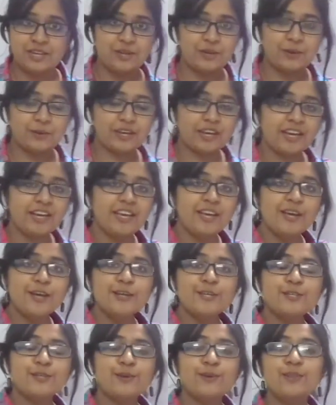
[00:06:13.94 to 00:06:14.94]
Okay,
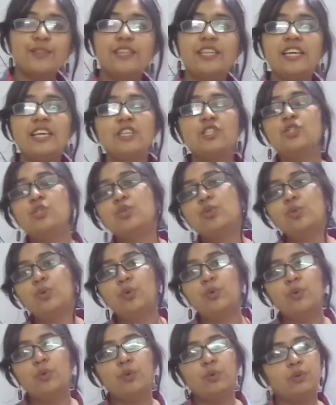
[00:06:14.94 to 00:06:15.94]
so these
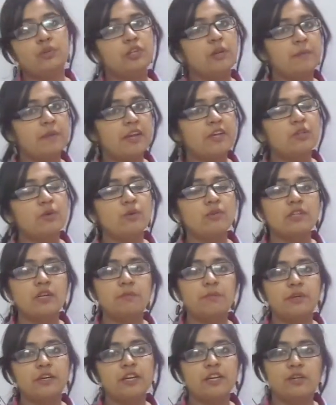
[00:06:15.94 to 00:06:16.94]
2 tomatoes
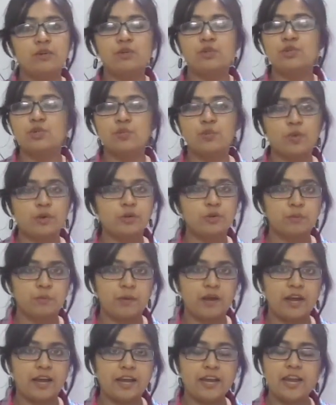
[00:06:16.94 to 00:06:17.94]
and potatoes you want to
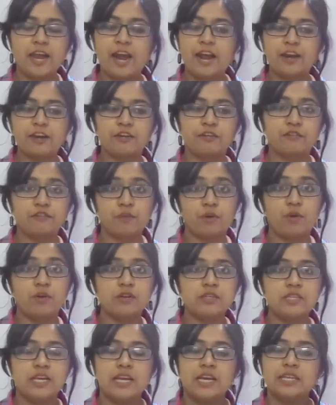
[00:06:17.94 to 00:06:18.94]
buy, and of
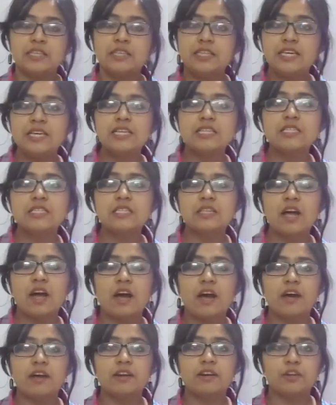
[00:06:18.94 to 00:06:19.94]
course these
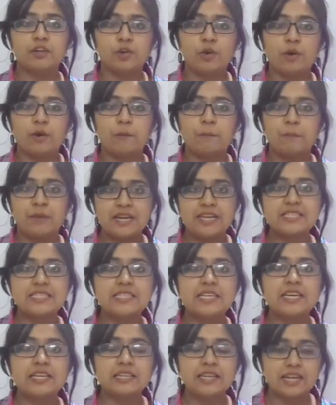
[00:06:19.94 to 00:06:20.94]
are your
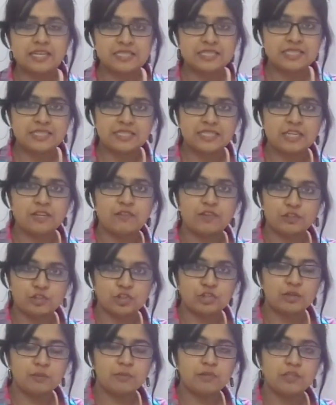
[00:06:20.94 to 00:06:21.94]
basic necessity
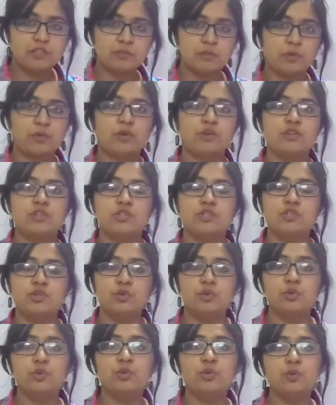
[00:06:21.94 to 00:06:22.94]
vegetables because
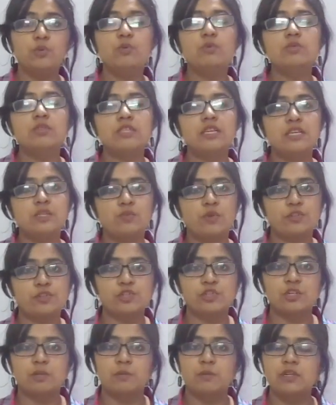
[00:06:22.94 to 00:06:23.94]
you use these
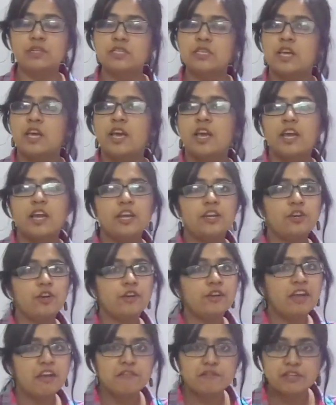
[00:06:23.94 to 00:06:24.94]
vegetables in
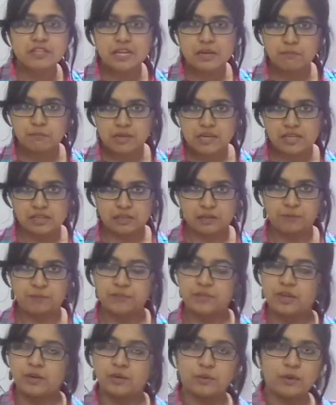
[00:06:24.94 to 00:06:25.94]
your everyday meal,
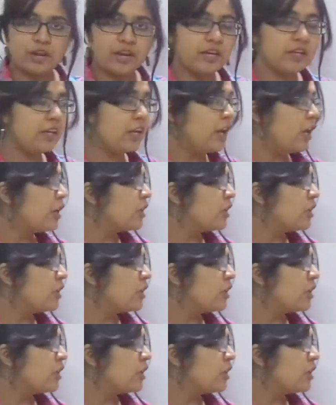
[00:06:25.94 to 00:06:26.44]
right?